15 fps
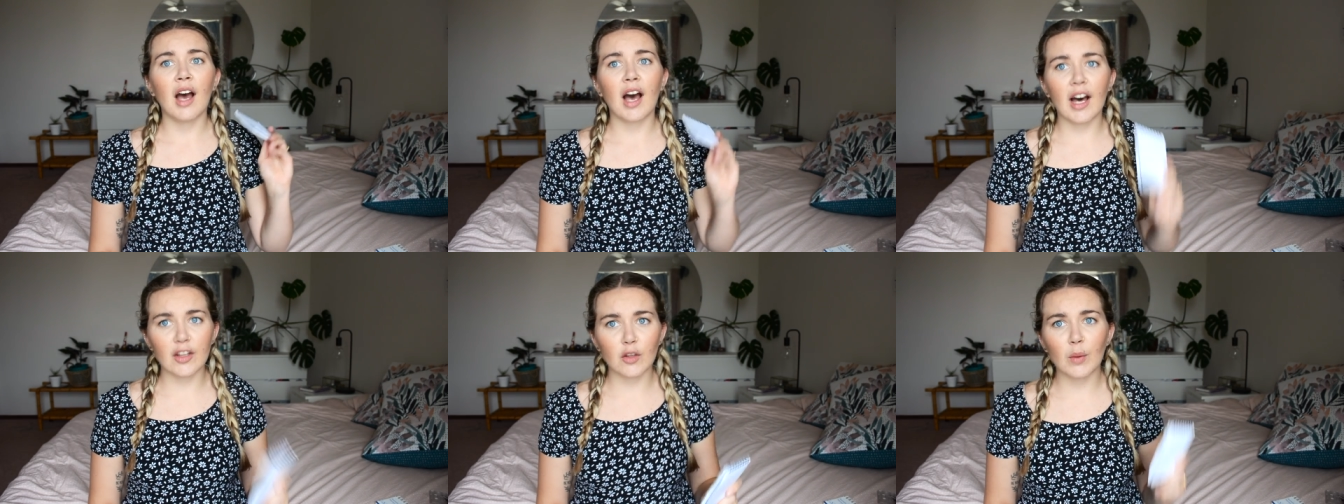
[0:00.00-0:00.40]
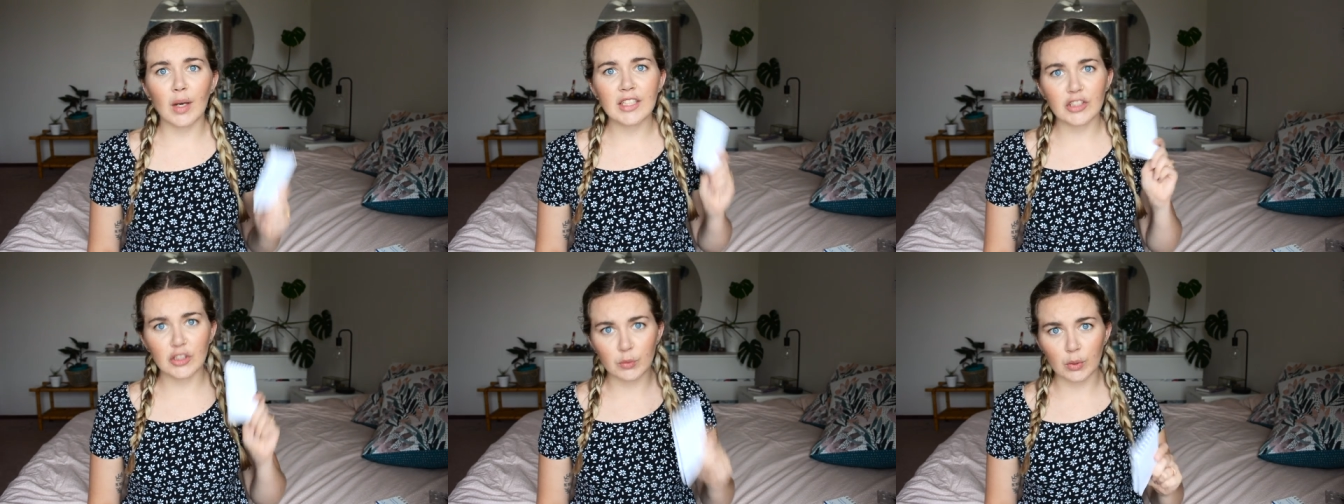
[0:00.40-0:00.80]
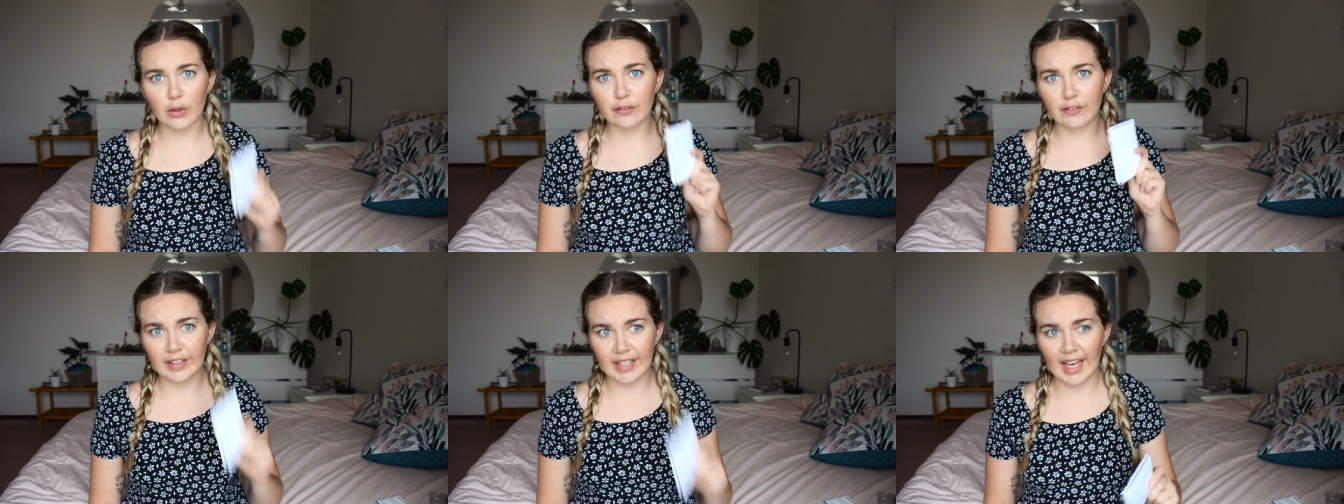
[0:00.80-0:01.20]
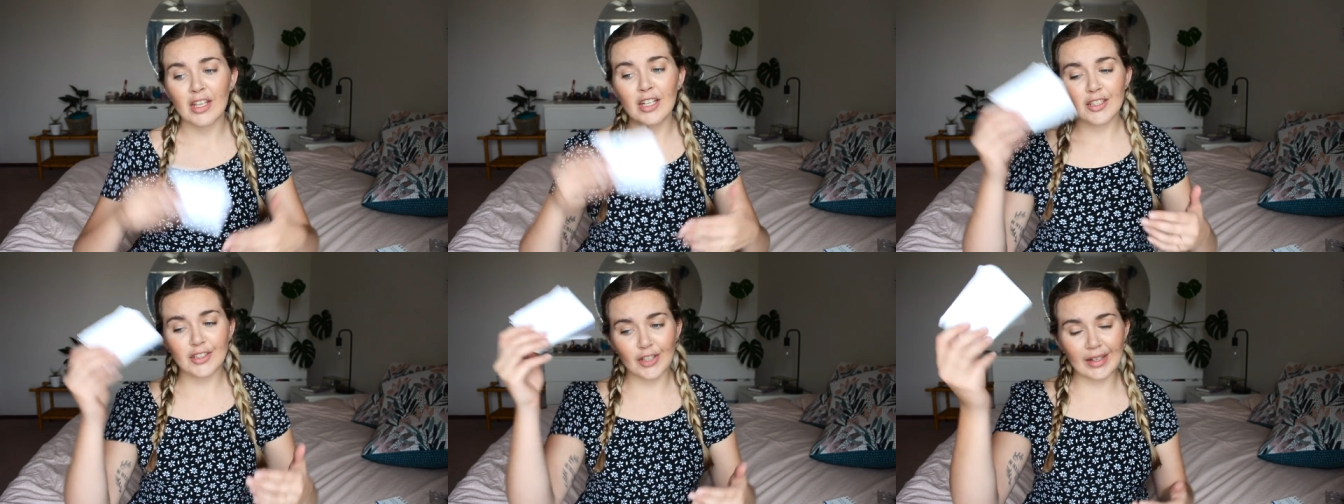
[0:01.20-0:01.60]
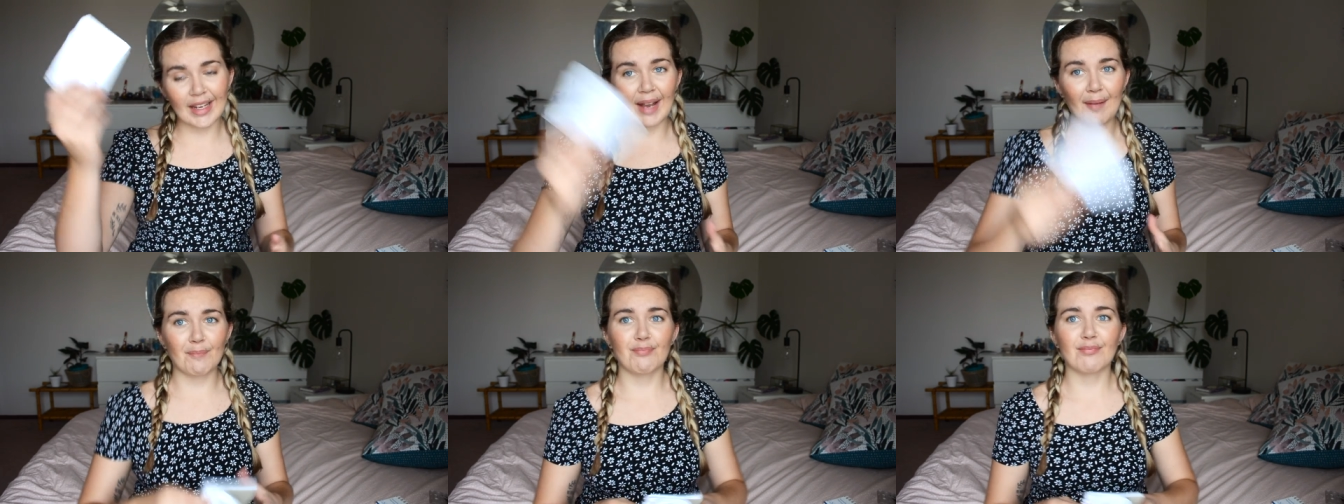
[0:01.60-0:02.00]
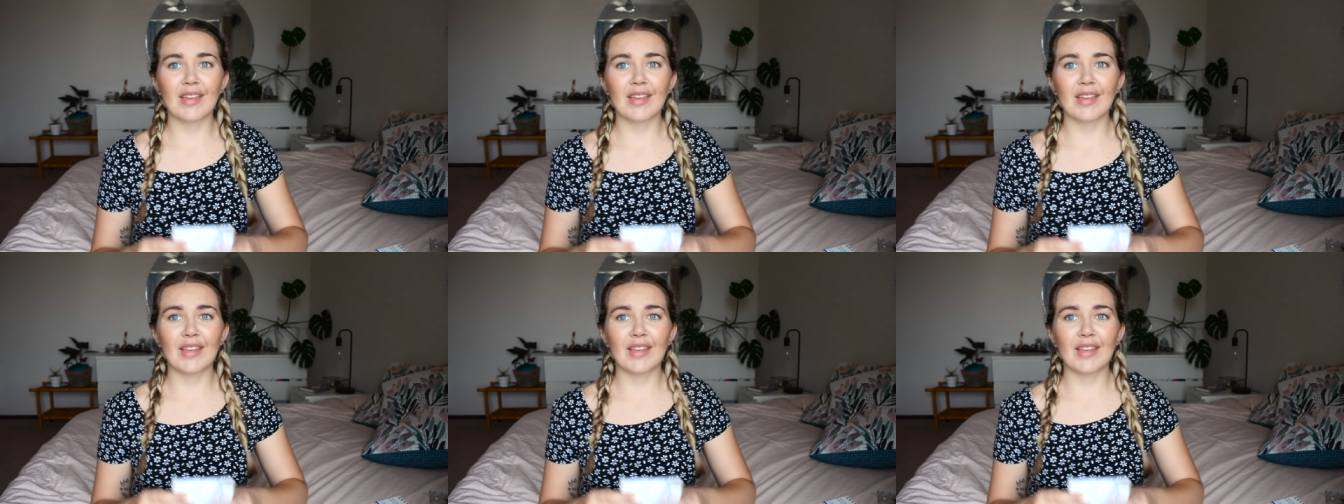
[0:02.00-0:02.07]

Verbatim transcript: otherwise you will forget. So yeah,